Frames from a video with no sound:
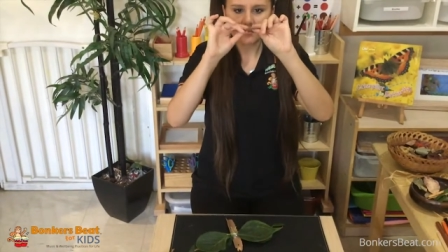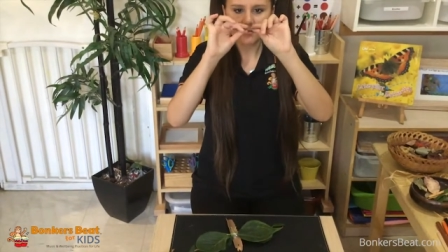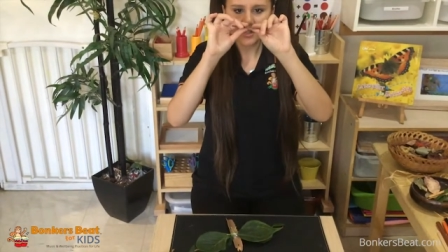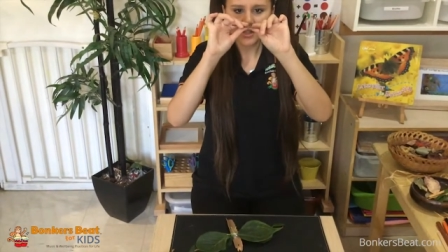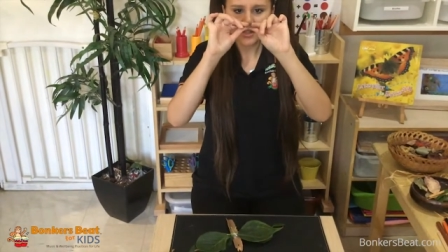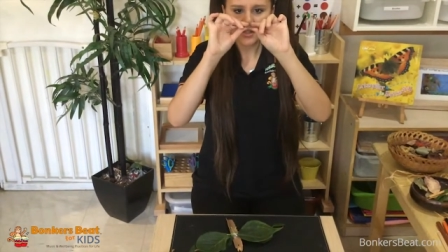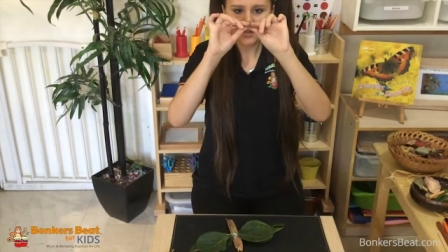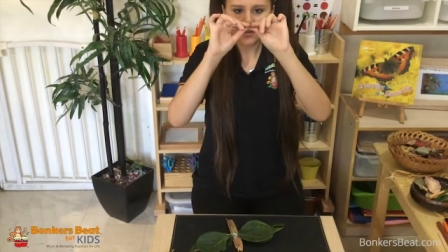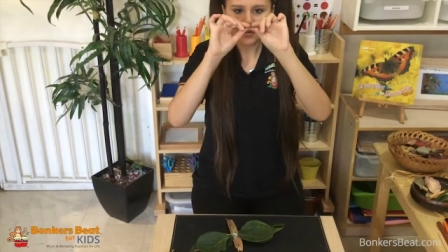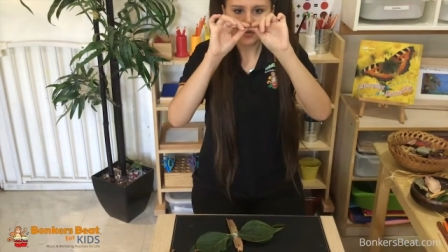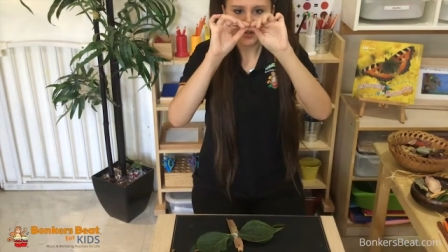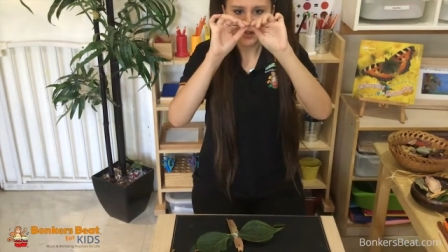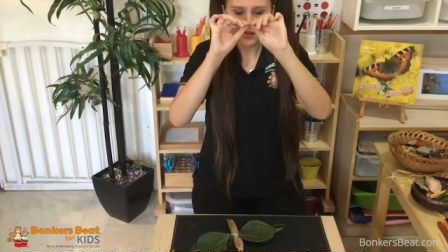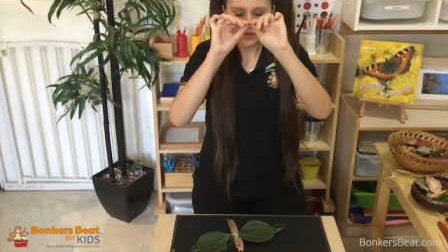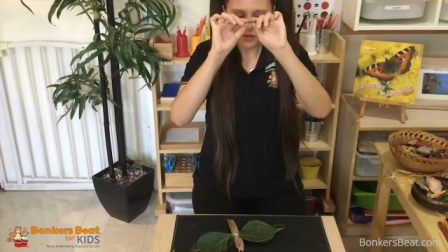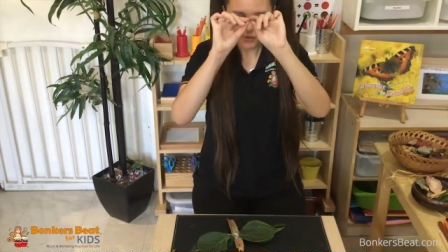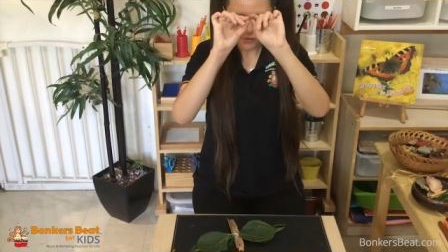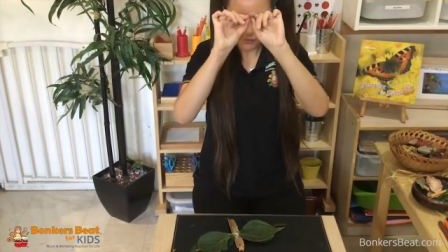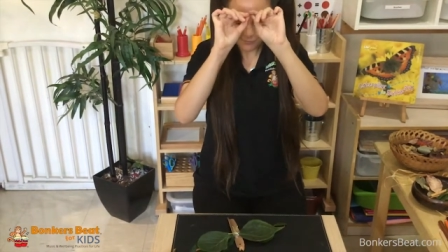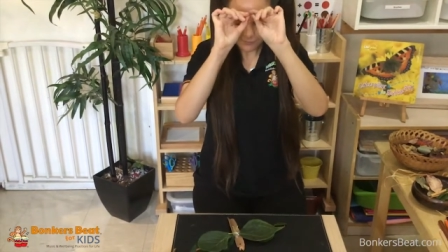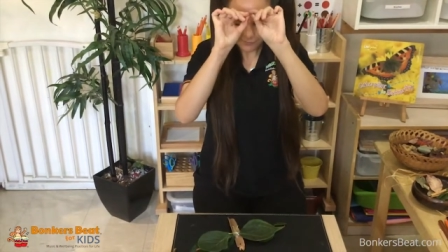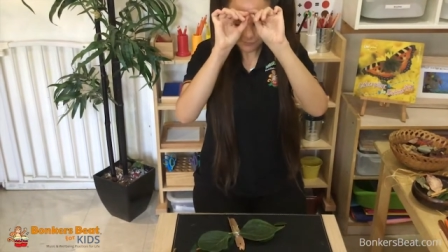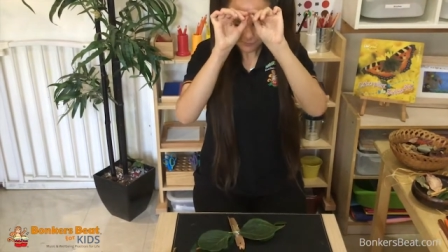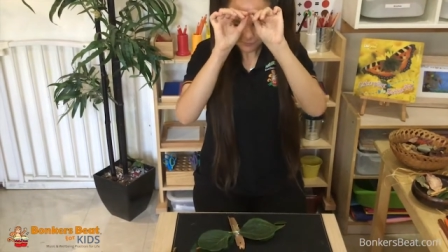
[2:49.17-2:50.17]
just going
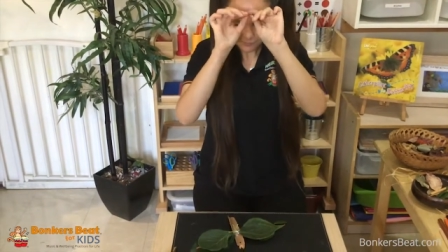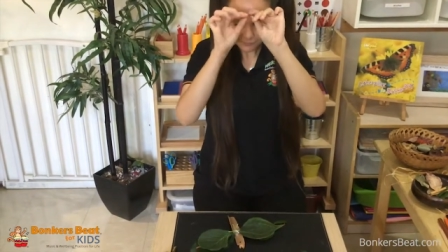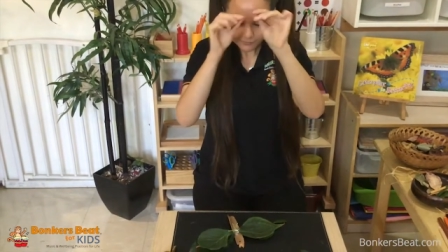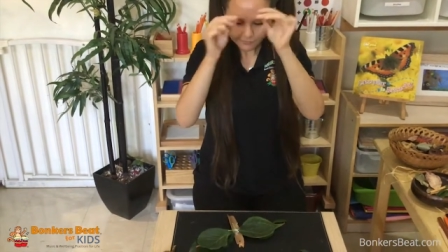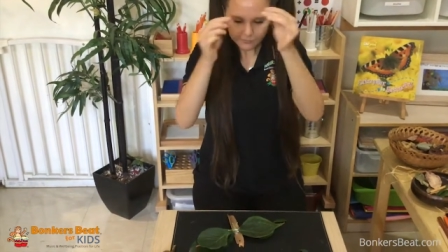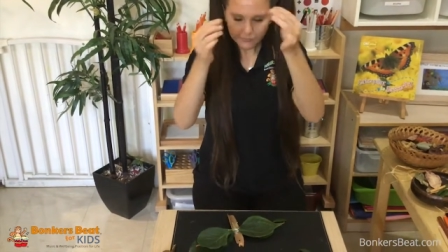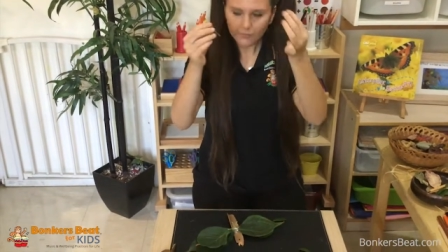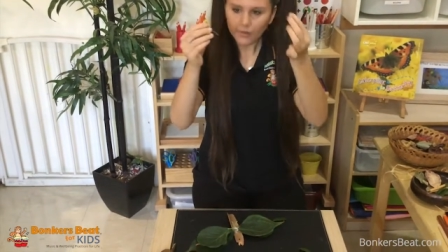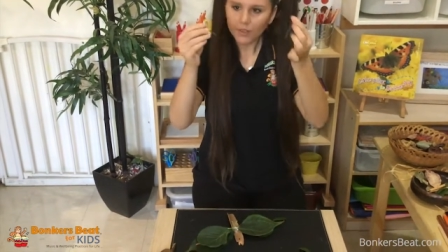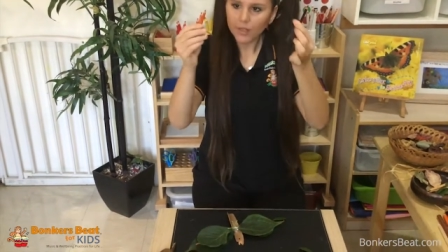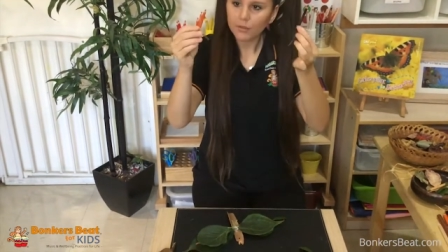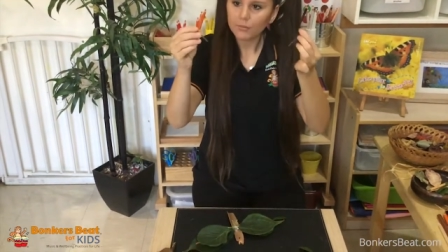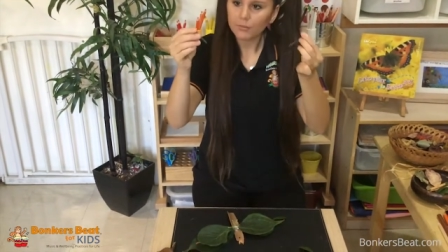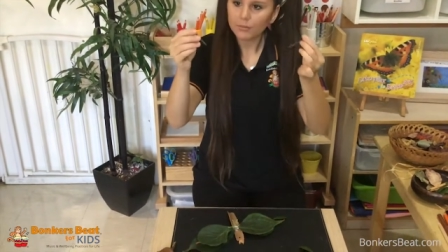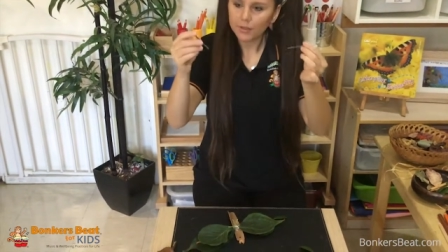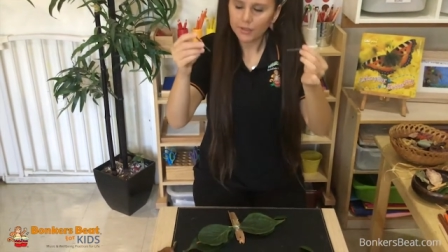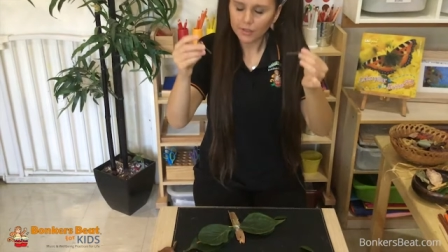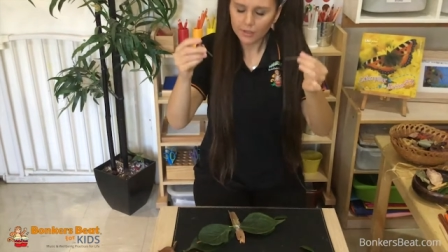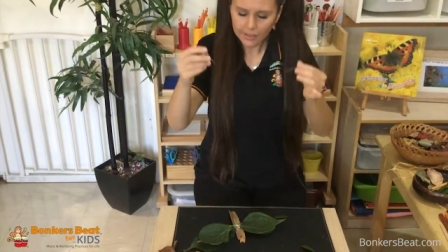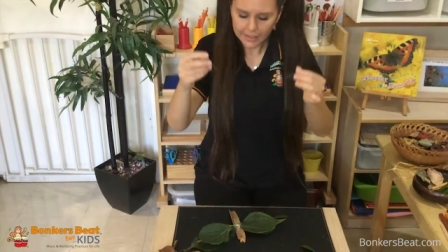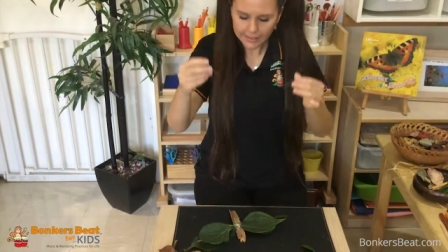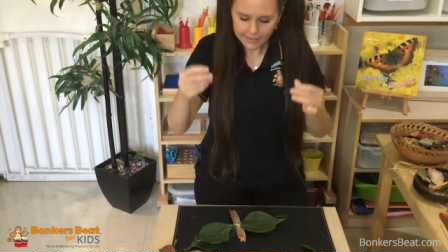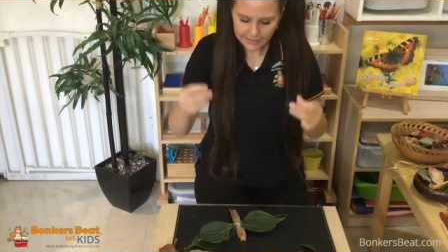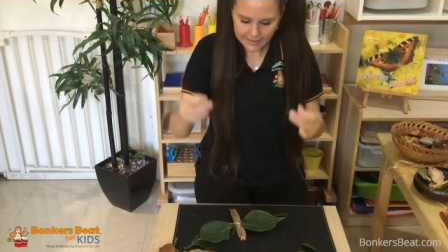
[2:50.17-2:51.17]
to put it
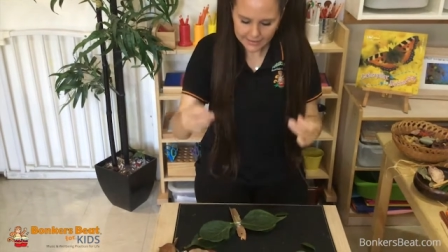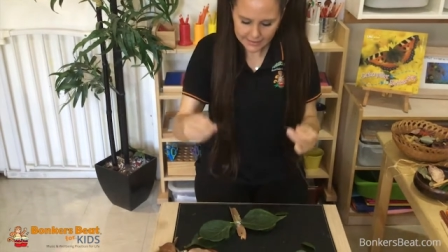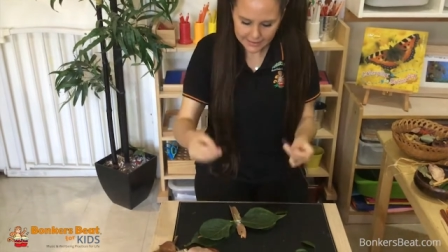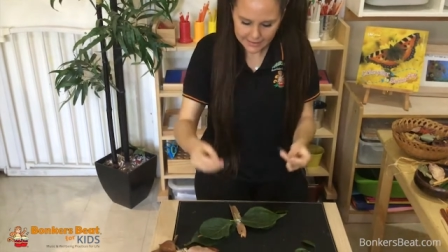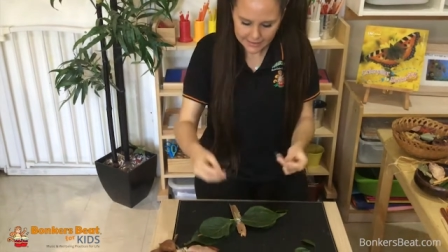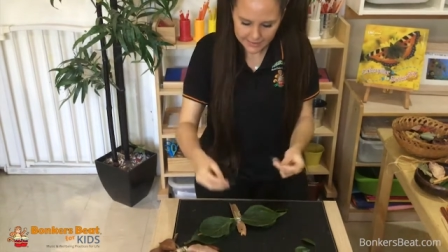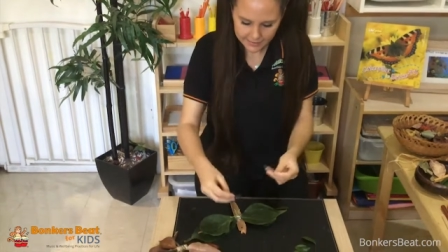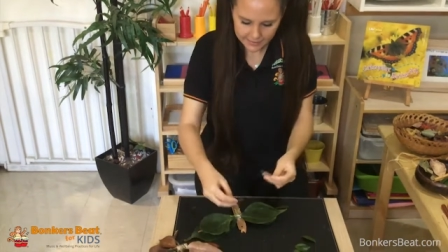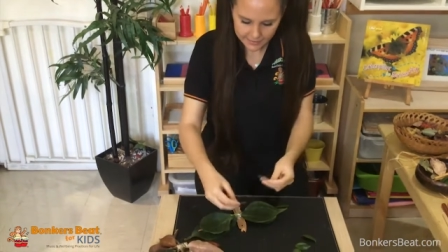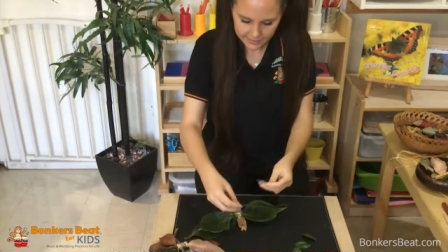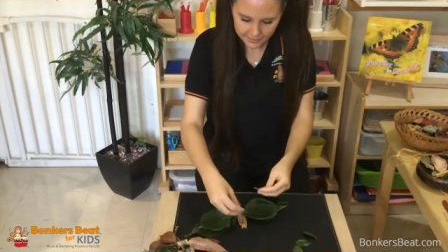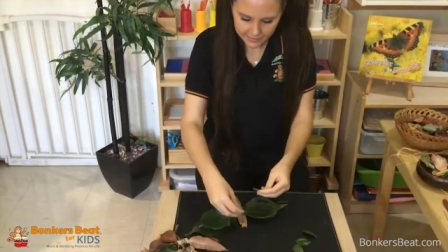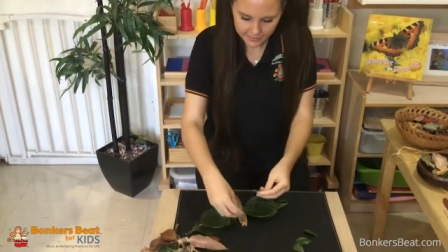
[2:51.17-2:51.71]
like this,